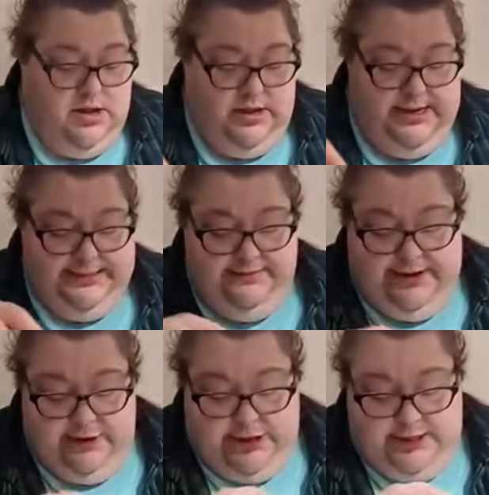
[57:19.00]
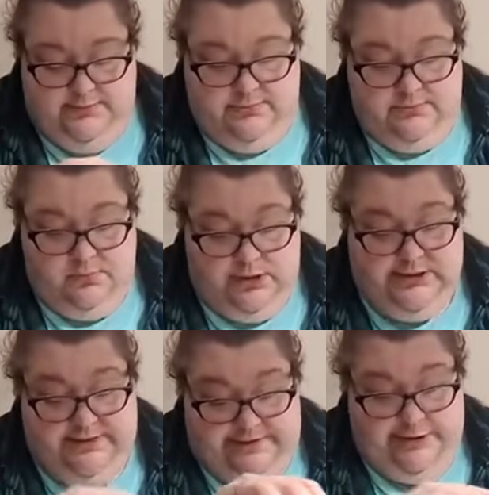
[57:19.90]
is a veteran, was
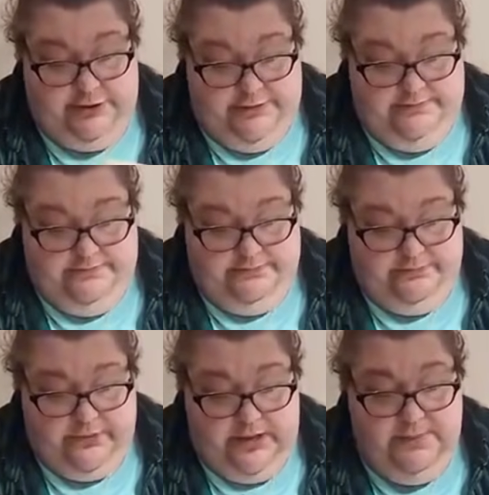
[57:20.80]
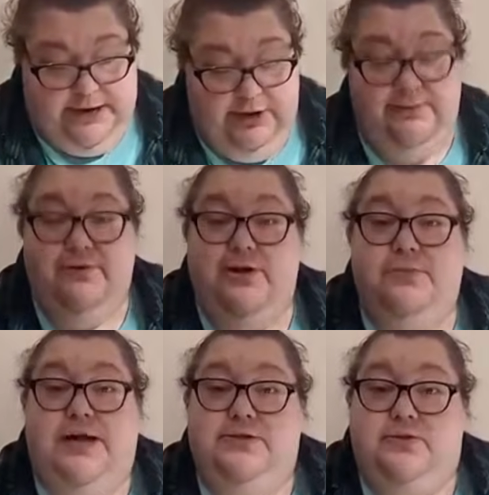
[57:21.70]
a veteran. My grandfather
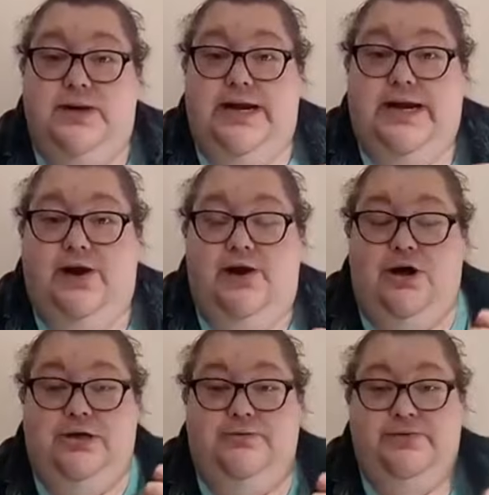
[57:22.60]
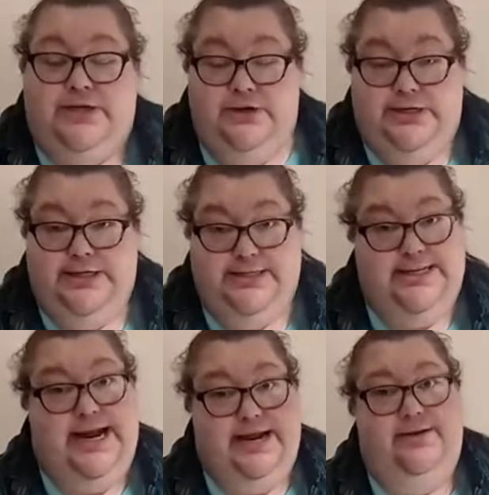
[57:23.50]
passed away on Veterans
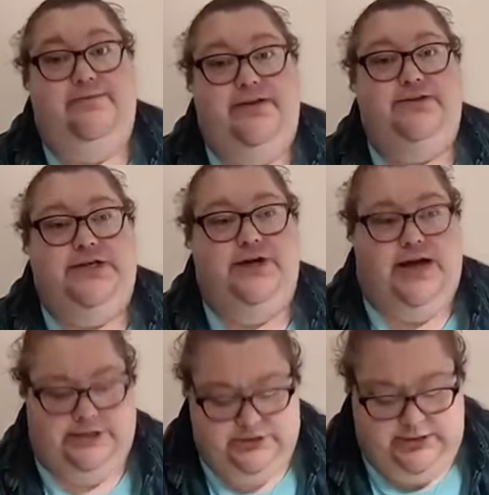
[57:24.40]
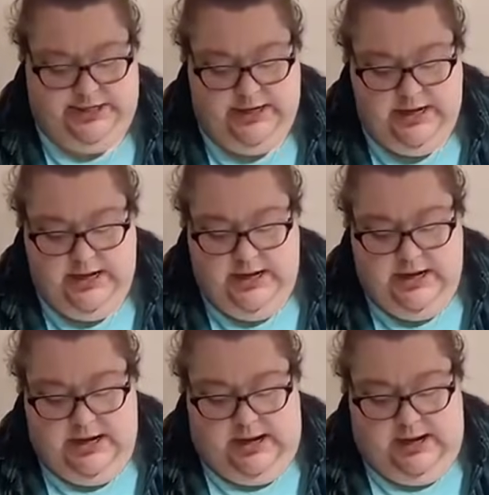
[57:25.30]
Day of this year, actually.
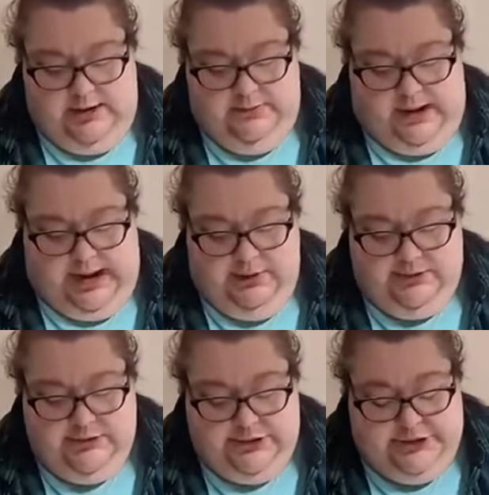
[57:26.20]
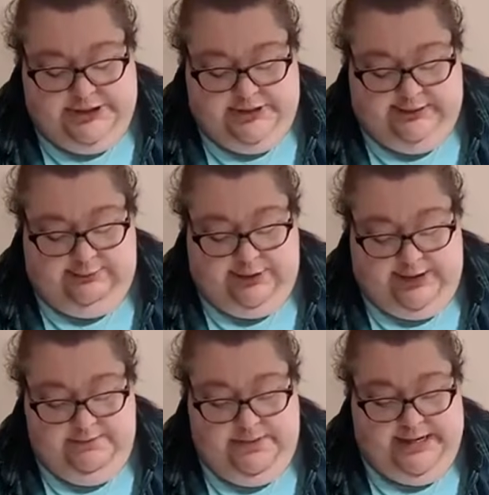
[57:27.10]
I was stitching this for
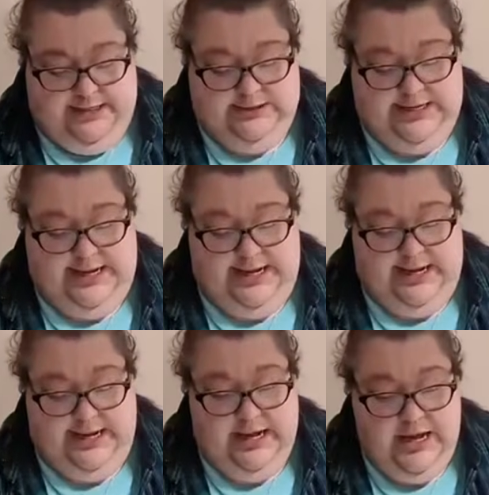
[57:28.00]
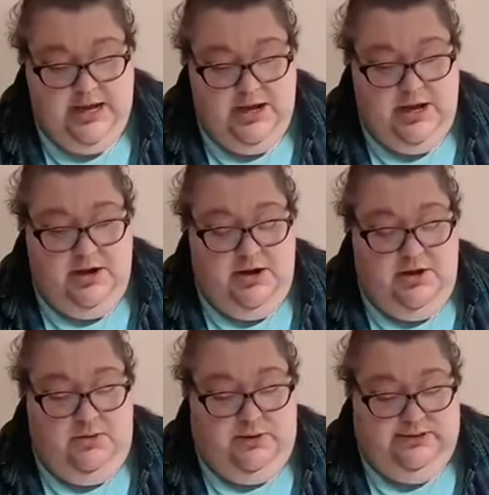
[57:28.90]
him because he
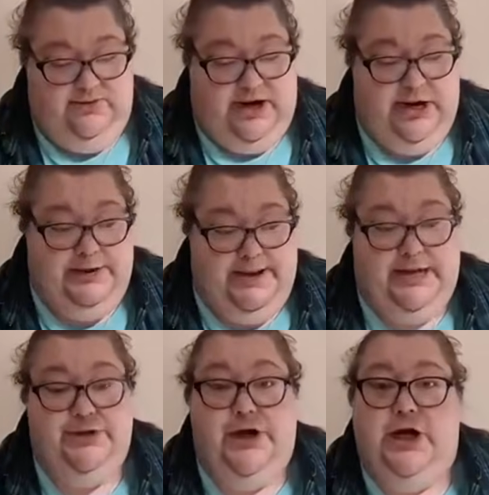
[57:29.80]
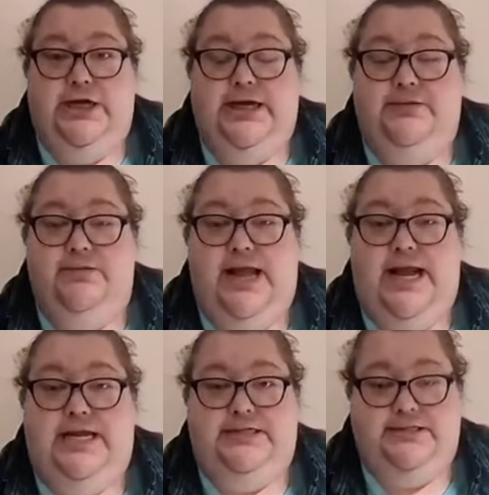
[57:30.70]
was very patriotic and
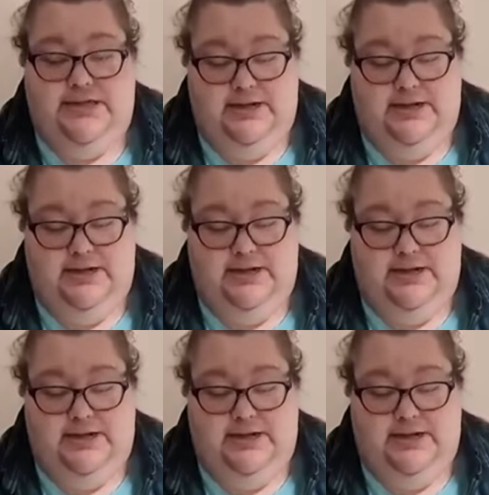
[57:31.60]
liked...